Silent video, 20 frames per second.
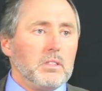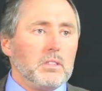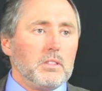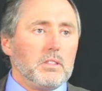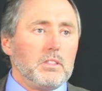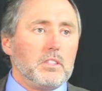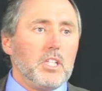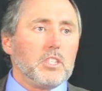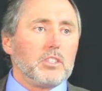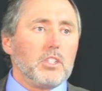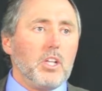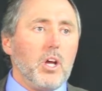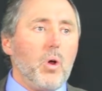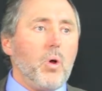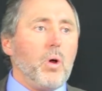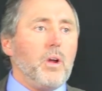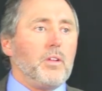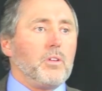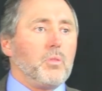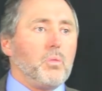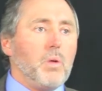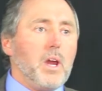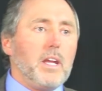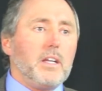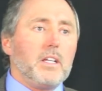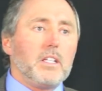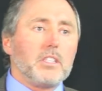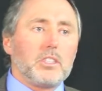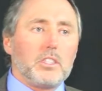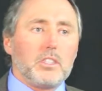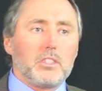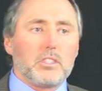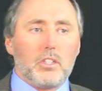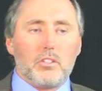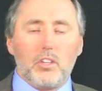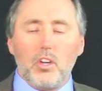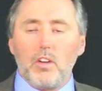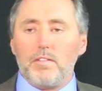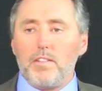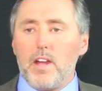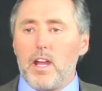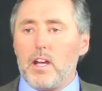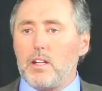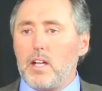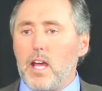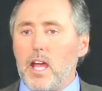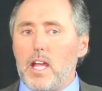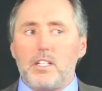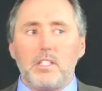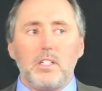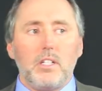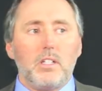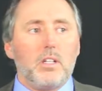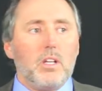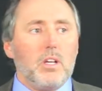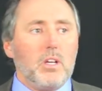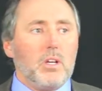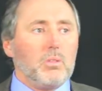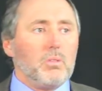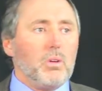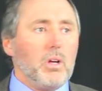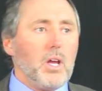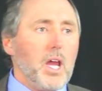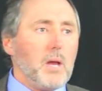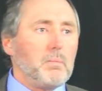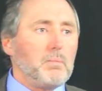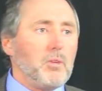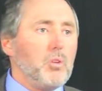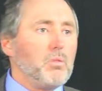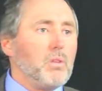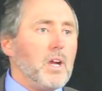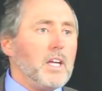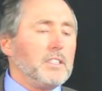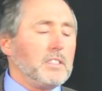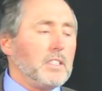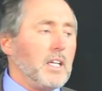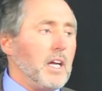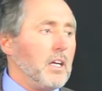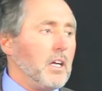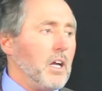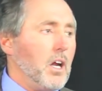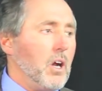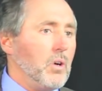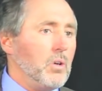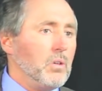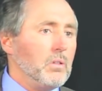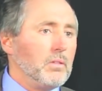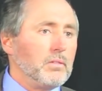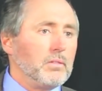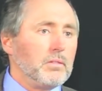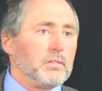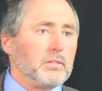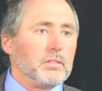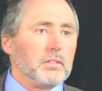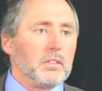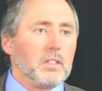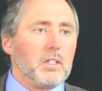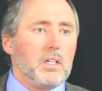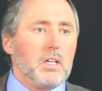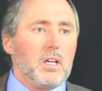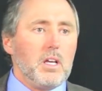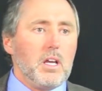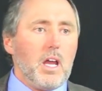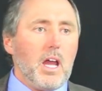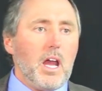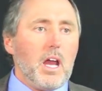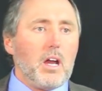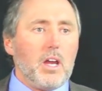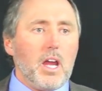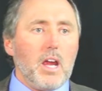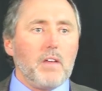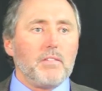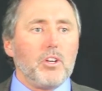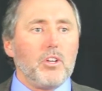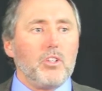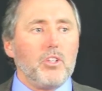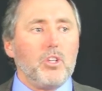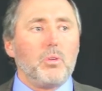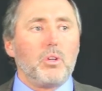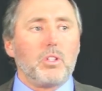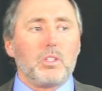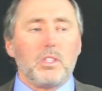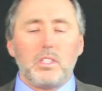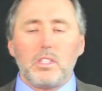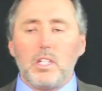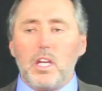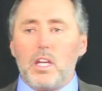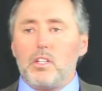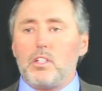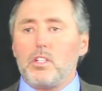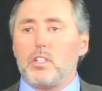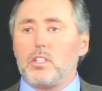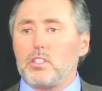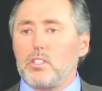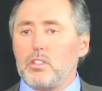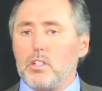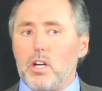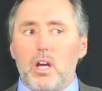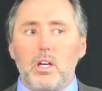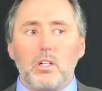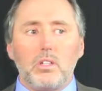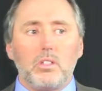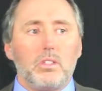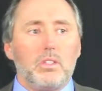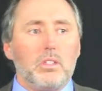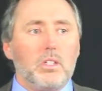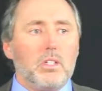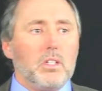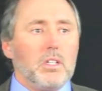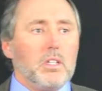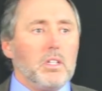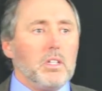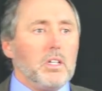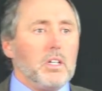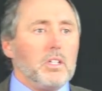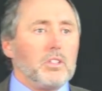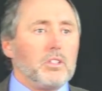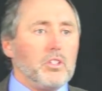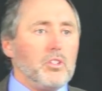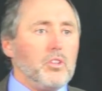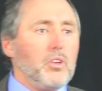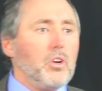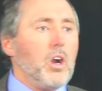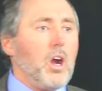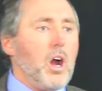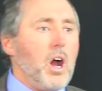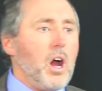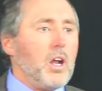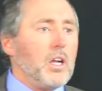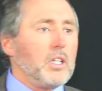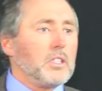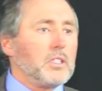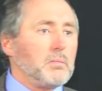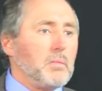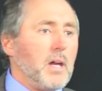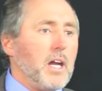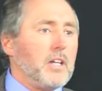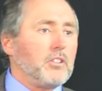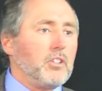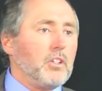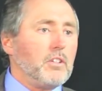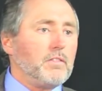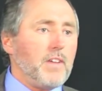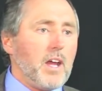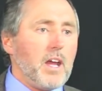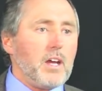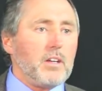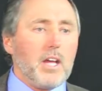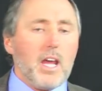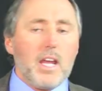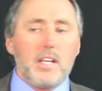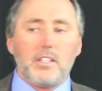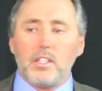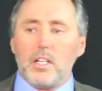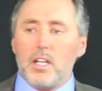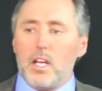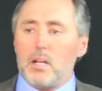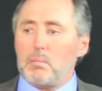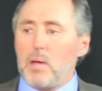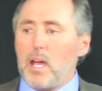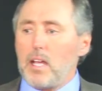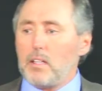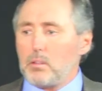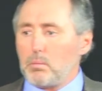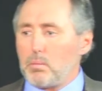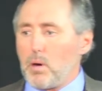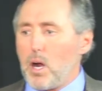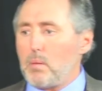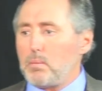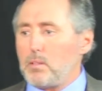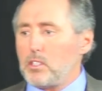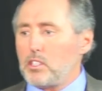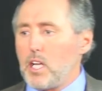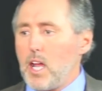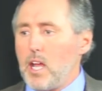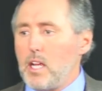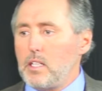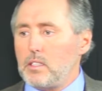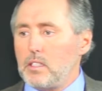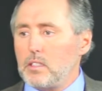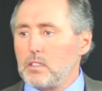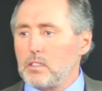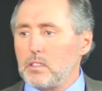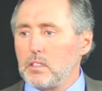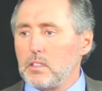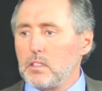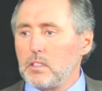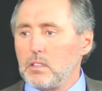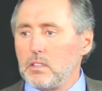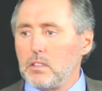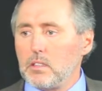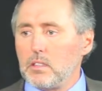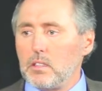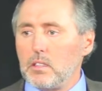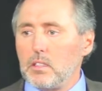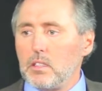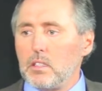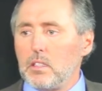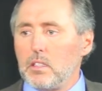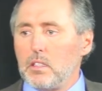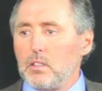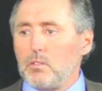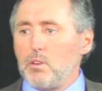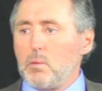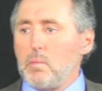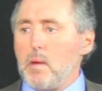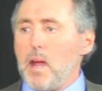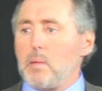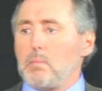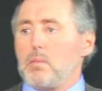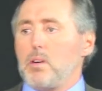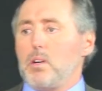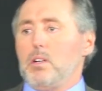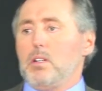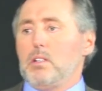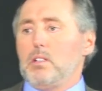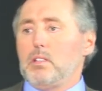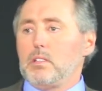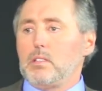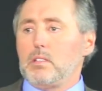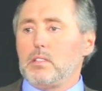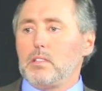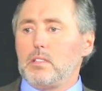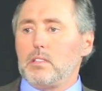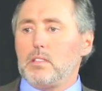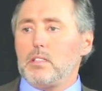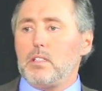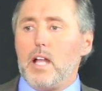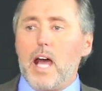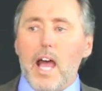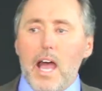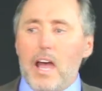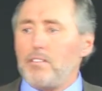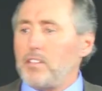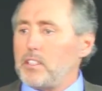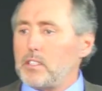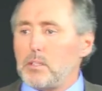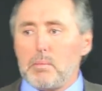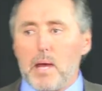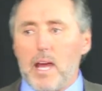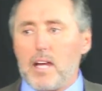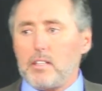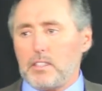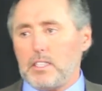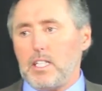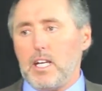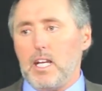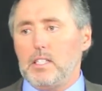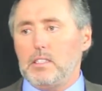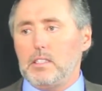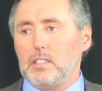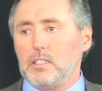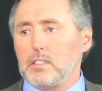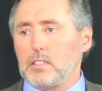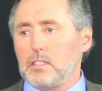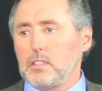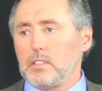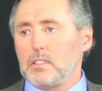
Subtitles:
Just knowing the weaknesses of your foundation will help you reach that goal. However, you will continue to struggle until you are honest about your foundation and make the proper changes. Remember, life is about changes.